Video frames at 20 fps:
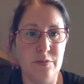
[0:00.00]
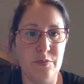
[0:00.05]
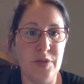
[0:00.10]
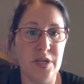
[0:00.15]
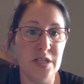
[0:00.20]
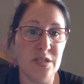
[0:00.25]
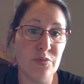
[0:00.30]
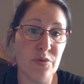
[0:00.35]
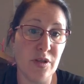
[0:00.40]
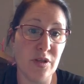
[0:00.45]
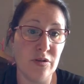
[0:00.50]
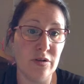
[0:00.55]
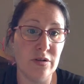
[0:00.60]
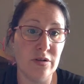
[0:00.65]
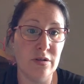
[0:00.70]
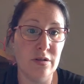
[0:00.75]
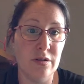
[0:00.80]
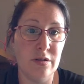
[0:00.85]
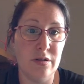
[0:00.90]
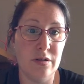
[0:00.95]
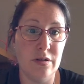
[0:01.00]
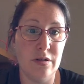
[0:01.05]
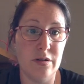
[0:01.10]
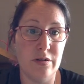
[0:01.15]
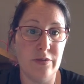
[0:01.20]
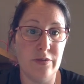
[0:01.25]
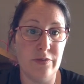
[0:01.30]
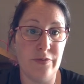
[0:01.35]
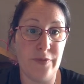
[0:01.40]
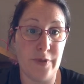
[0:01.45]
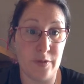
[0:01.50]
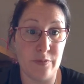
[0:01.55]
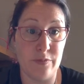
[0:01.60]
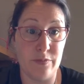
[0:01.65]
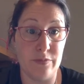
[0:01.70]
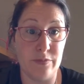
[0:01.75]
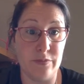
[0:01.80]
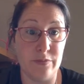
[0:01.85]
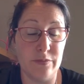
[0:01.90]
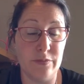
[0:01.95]
Because we learn
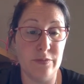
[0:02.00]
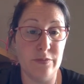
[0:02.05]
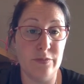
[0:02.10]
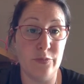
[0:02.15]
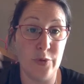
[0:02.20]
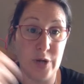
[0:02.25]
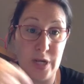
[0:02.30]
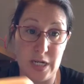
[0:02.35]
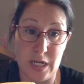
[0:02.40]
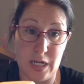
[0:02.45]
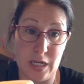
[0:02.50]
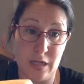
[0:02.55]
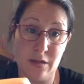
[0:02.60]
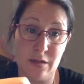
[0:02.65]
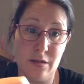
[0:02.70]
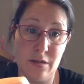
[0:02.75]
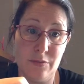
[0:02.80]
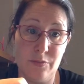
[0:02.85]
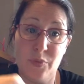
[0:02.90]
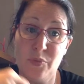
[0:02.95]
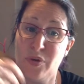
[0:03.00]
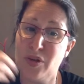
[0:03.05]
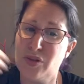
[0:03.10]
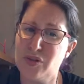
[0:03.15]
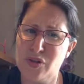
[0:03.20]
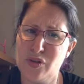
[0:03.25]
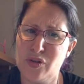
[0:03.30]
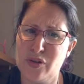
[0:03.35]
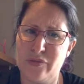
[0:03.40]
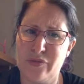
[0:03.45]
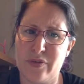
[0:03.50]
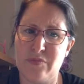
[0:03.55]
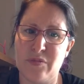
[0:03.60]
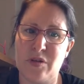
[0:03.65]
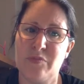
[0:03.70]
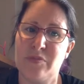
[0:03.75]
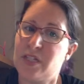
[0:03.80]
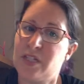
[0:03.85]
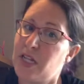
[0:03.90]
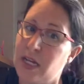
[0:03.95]
from reading, but we also learn from
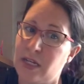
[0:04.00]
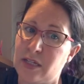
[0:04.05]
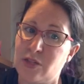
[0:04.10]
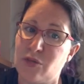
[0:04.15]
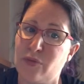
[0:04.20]
our mistakes.